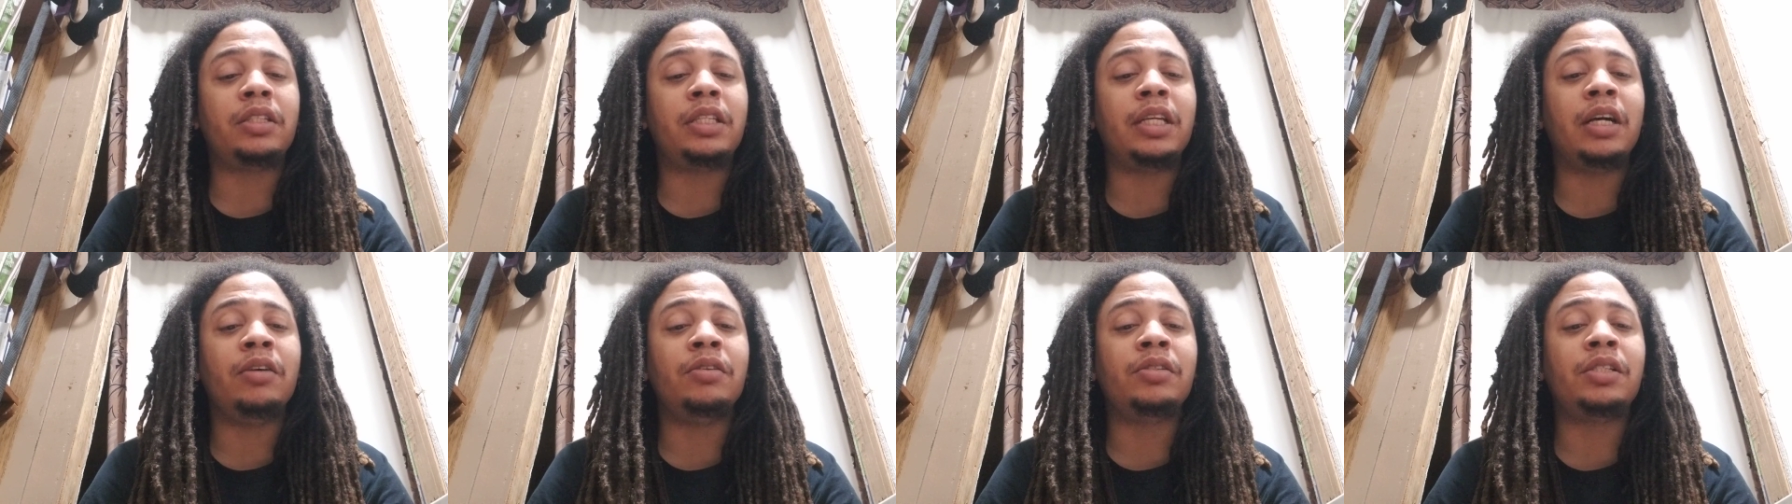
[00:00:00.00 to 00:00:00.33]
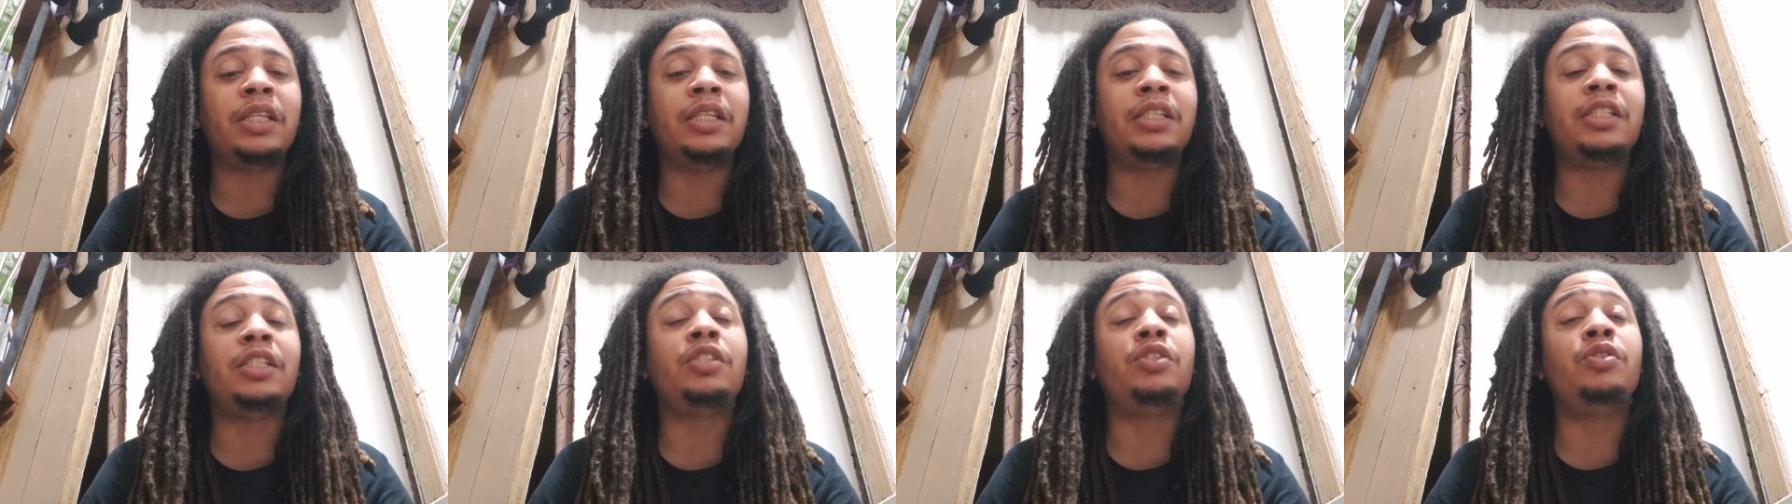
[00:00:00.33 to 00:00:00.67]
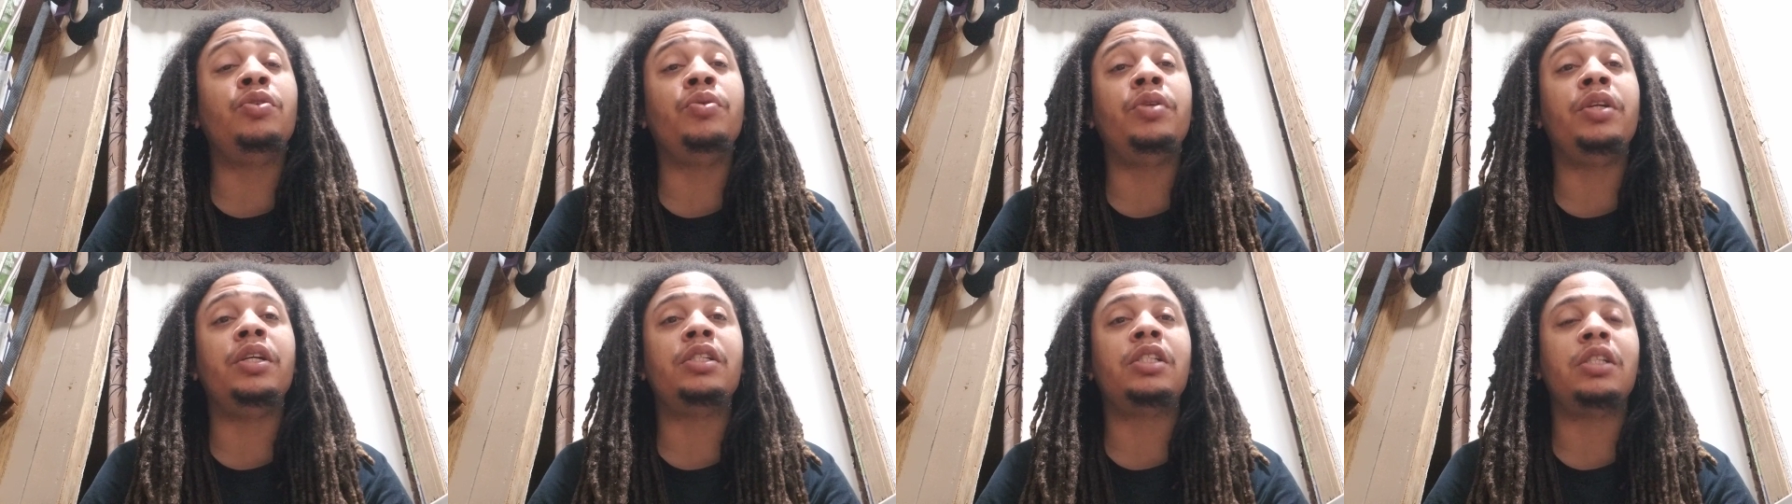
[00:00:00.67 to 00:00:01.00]
tells his
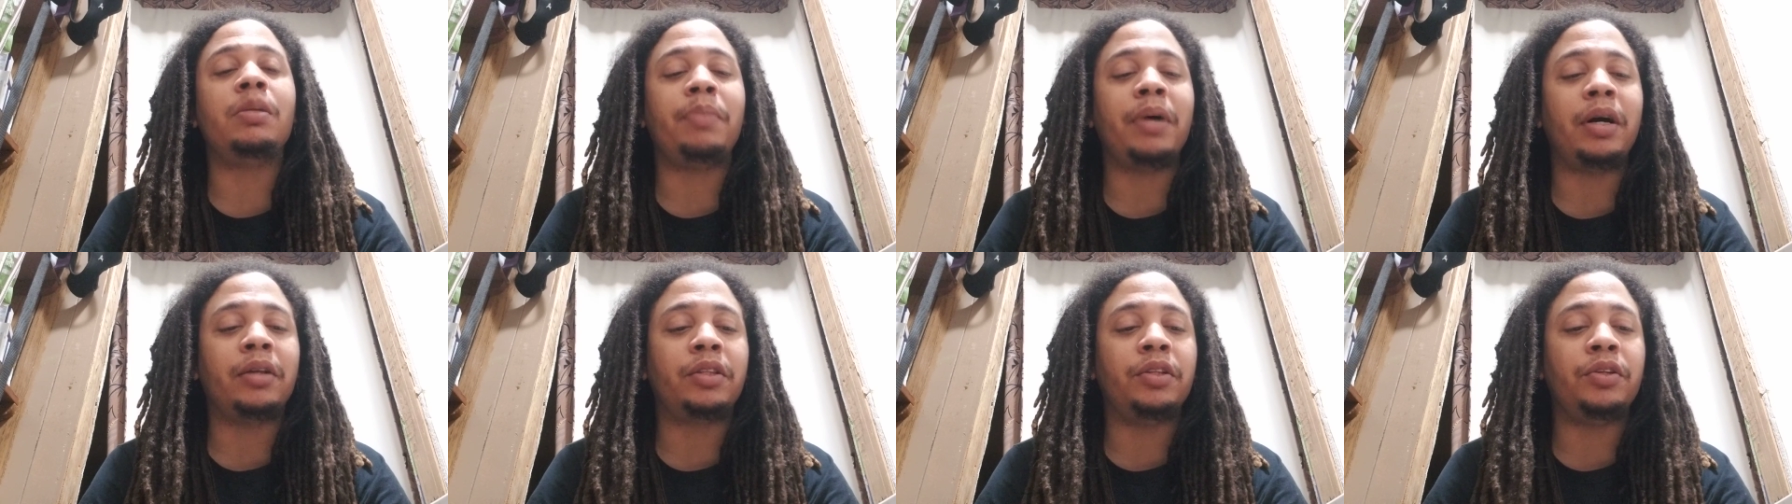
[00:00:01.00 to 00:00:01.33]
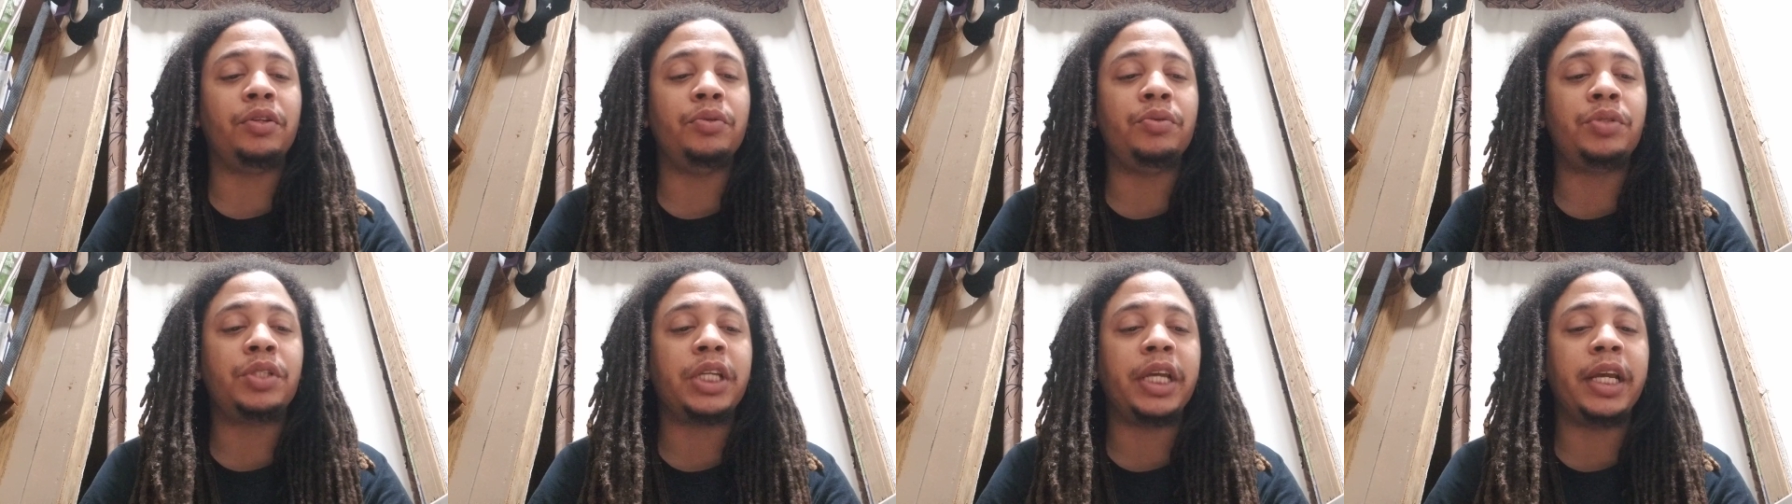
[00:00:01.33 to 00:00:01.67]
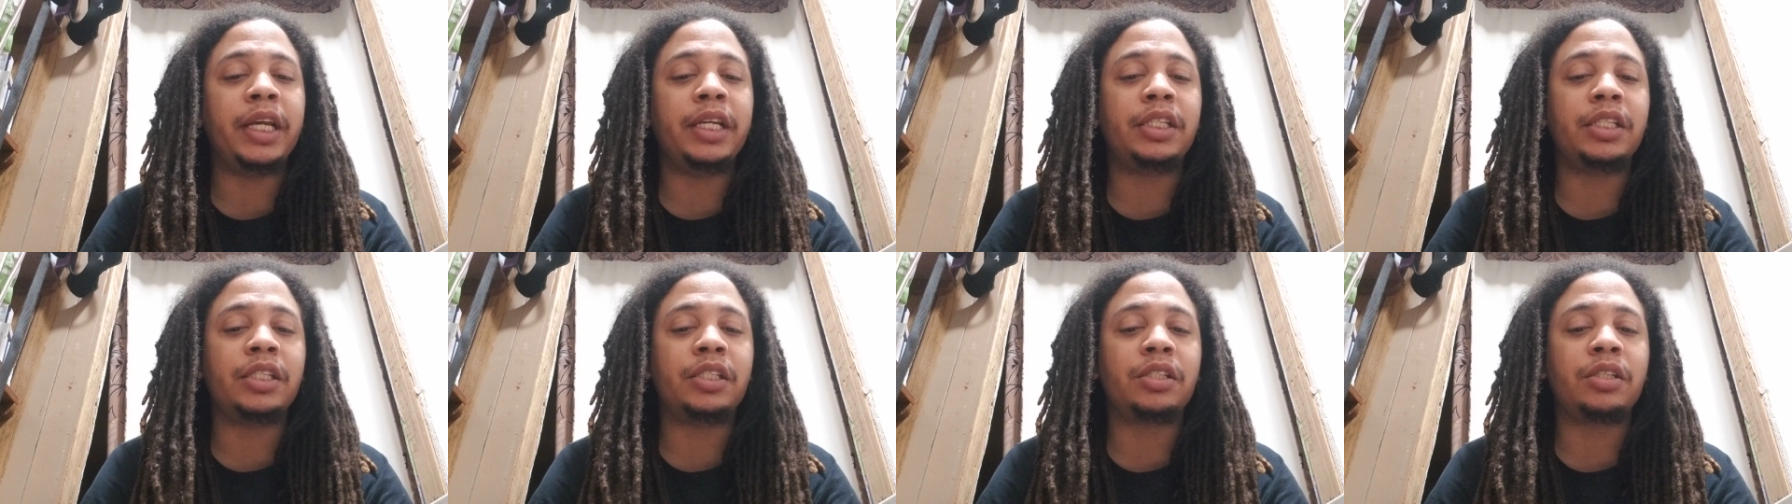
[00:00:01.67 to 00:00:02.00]
students about the new
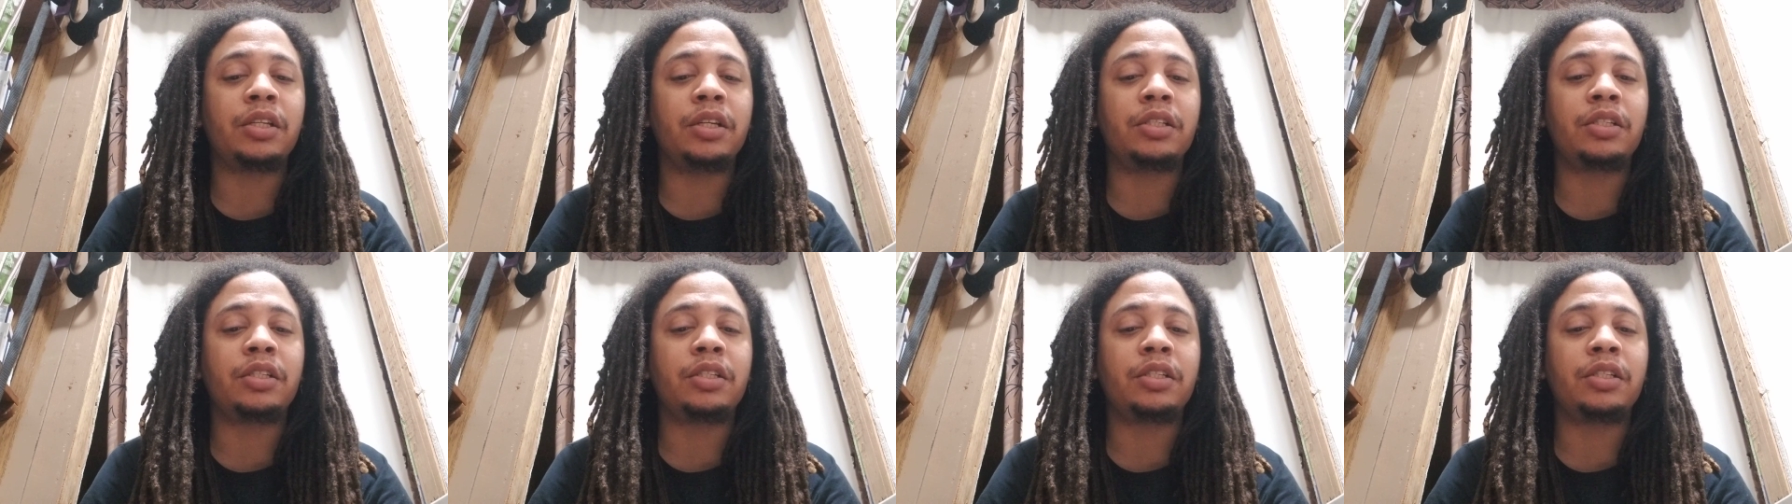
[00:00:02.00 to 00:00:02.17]
changes to